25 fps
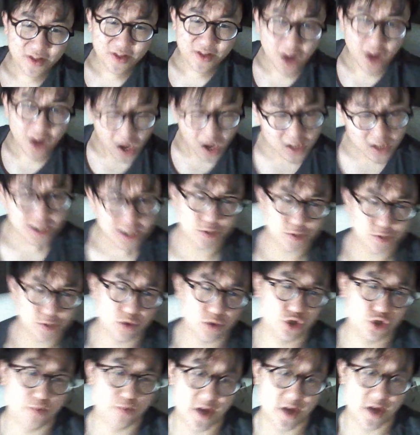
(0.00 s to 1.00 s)
hunt is what
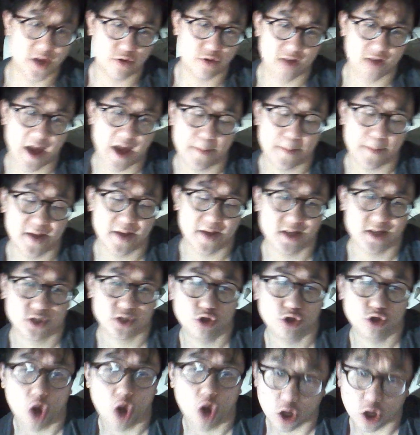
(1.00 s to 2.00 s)
should make you the
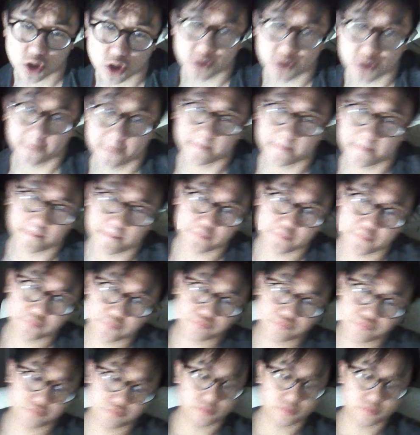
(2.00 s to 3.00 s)
happiest, not
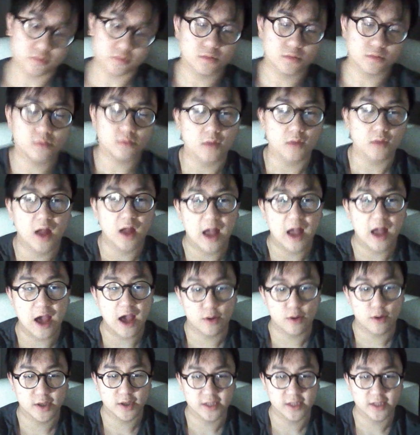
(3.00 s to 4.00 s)

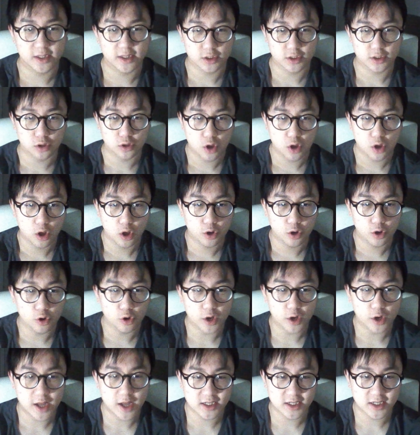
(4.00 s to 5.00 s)
how do I say this?
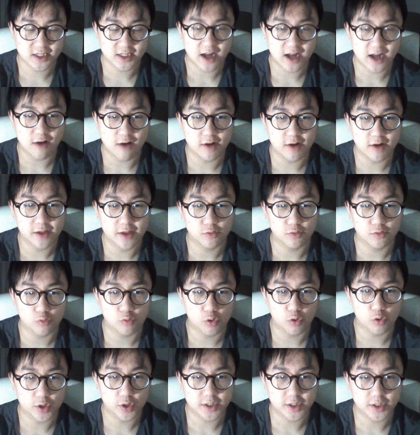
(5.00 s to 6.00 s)
Not necessarily the
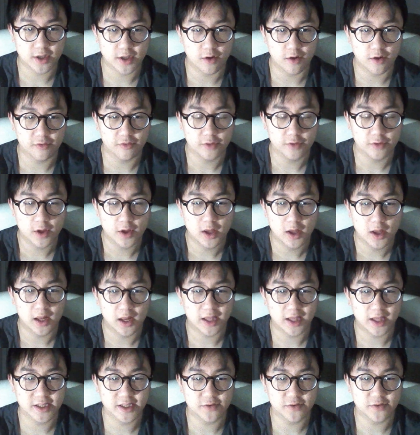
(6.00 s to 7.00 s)
reward itself.
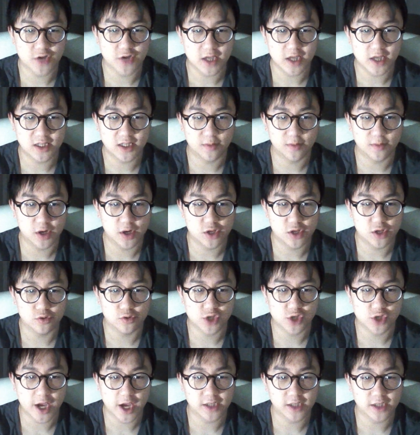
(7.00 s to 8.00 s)
Like instead of chasing money, you
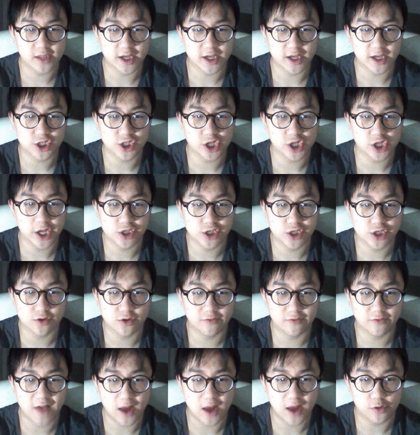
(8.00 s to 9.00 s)
chase the exchange
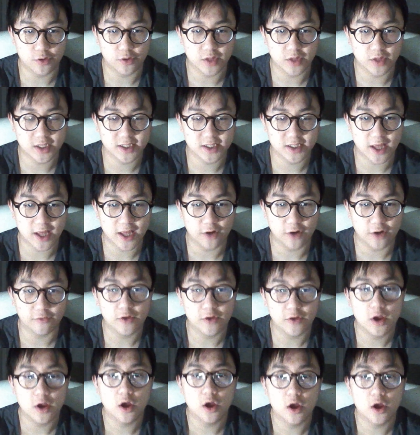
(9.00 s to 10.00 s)
of value instead
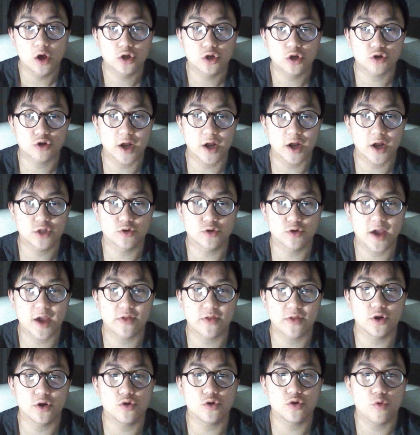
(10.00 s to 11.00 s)
of trying to
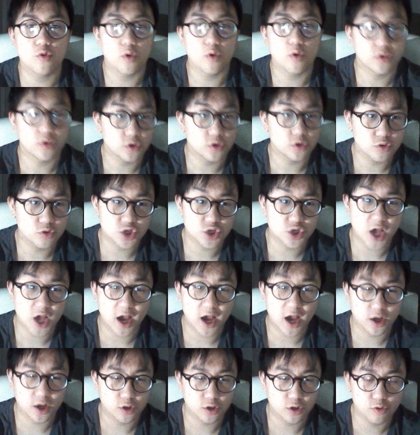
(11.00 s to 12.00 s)
get the new new
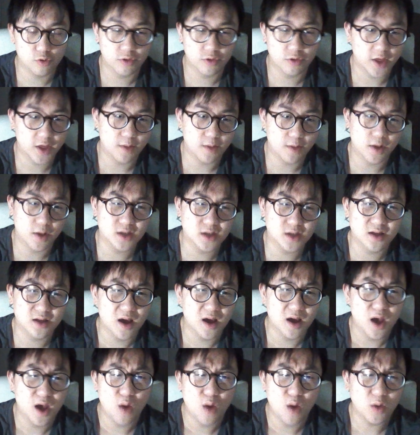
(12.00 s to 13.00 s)
check, new thing. Because
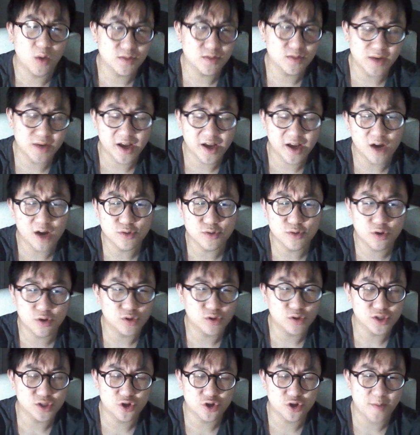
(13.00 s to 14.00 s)
once money comes,
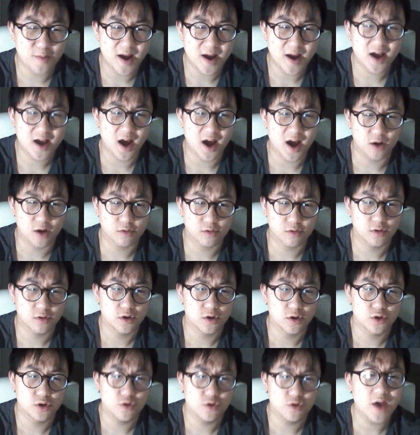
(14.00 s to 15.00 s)
goes into your bank account,
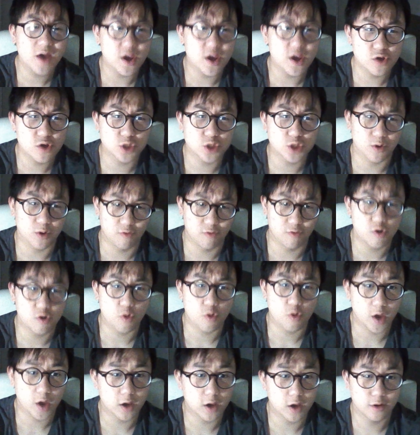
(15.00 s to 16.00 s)
you get used to it real
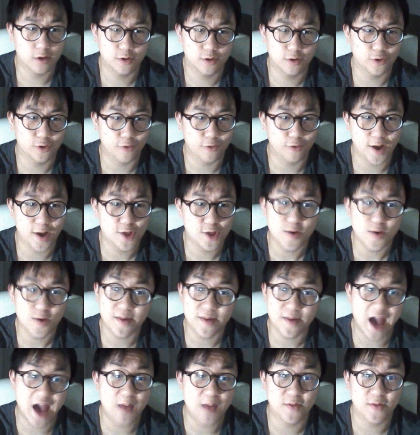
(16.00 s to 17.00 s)
quick. All right, you might
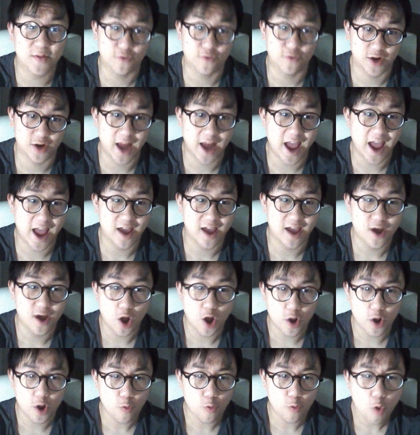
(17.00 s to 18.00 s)
be happy for a day.
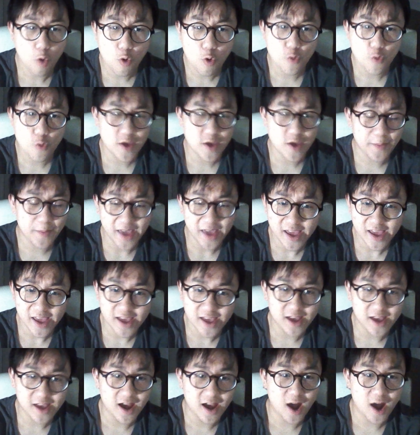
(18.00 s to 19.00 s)
Woo,
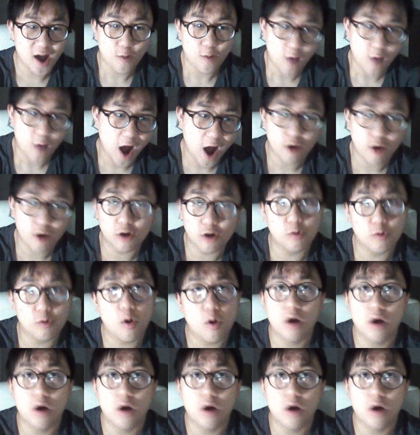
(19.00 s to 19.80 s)
yippee! I got